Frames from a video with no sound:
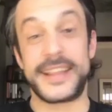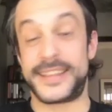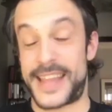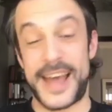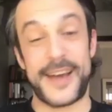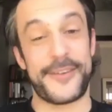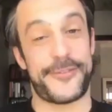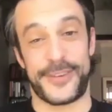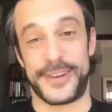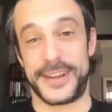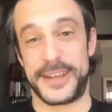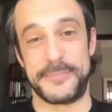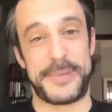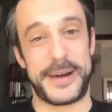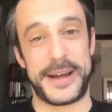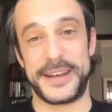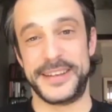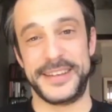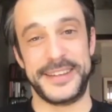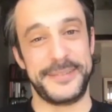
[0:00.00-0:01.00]
definitely,
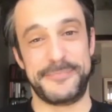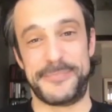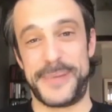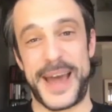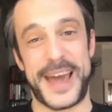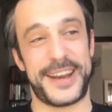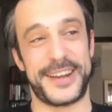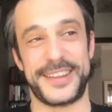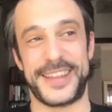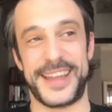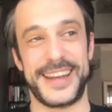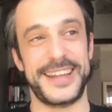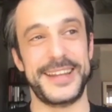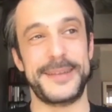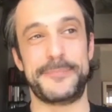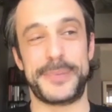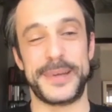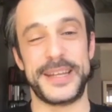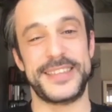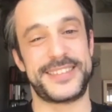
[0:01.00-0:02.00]
but yeah. better than
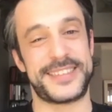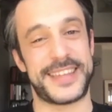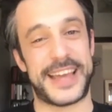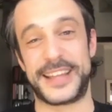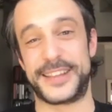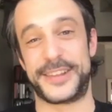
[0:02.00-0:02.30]
eating that